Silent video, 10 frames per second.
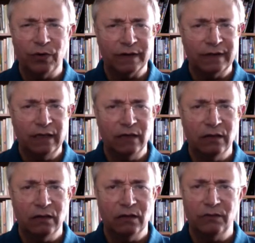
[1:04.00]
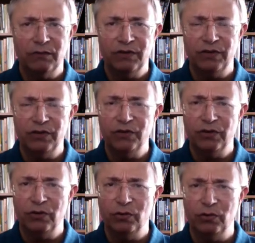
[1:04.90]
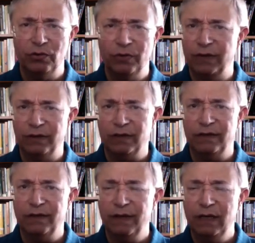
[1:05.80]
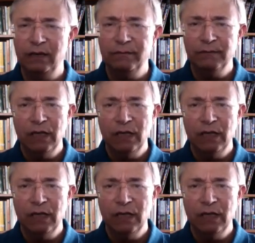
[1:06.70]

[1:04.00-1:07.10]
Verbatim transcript: a single uh, researcher to do the entire thing?